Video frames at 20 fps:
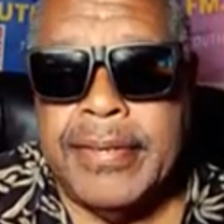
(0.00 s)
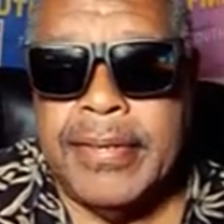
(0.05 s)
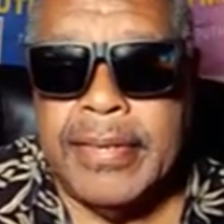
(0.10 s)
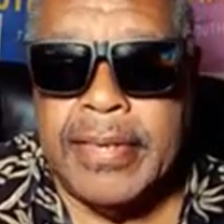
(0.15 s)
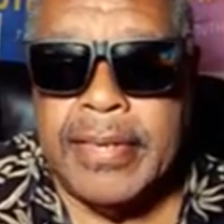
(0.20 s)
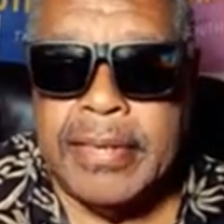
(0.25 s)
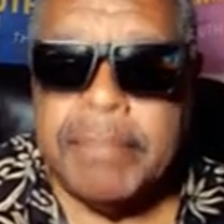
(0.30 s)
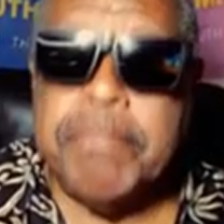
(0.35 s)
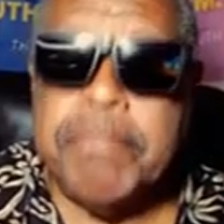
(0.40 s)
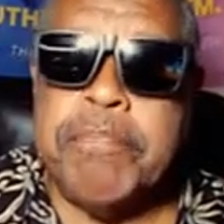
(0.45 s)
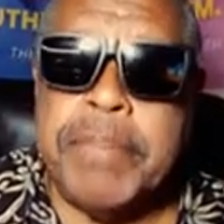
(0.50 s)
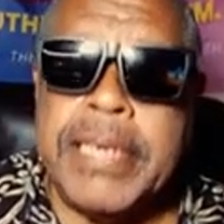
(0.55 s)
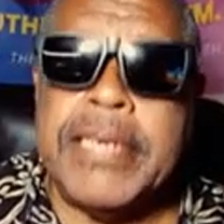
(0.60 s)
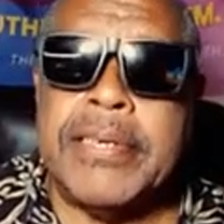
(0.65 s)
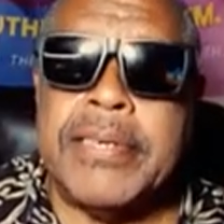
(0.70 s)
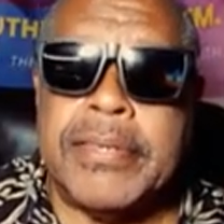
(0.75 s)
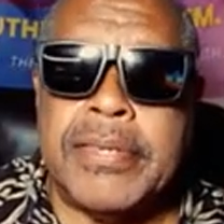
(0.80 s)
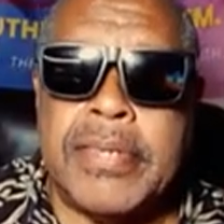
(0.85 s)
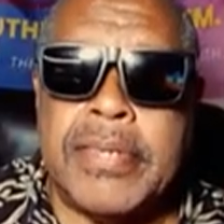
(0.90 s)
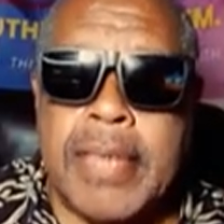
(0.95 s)
Let's
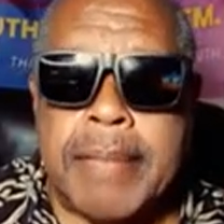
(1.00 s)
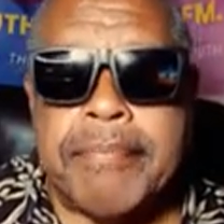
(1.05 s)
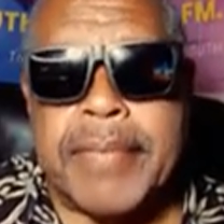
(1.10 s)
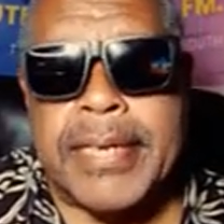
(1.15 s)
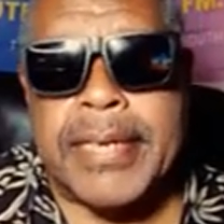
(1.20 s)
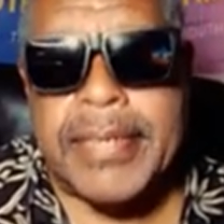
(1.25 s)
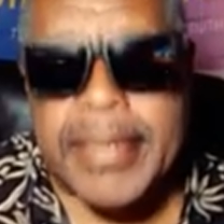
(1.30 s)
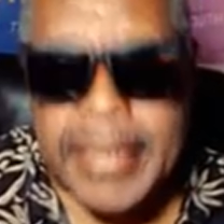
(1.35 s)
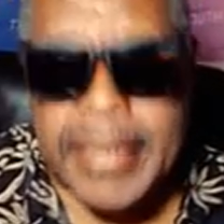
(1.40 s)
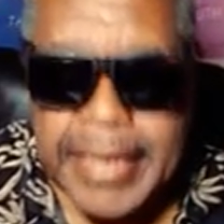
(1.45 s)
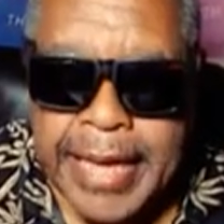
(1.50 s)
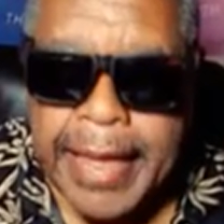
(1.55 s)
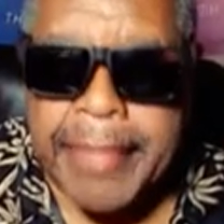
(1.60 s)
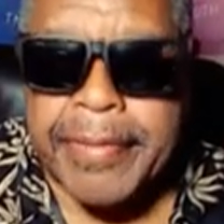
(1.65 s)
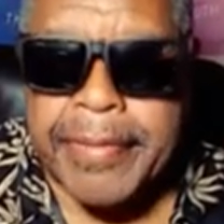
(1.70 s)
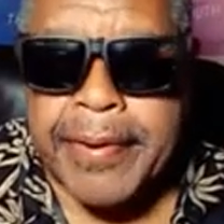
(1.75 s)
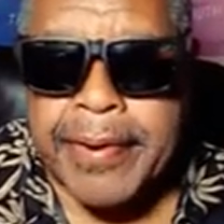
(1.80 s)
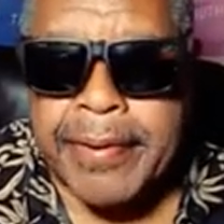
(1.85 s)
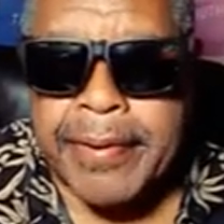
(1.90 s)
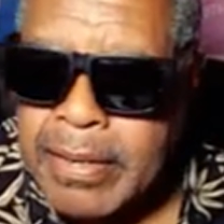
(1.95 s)
build something
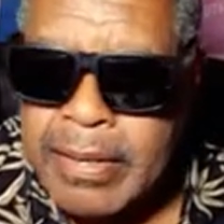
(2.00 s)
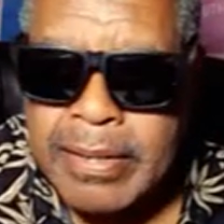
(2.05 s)
together.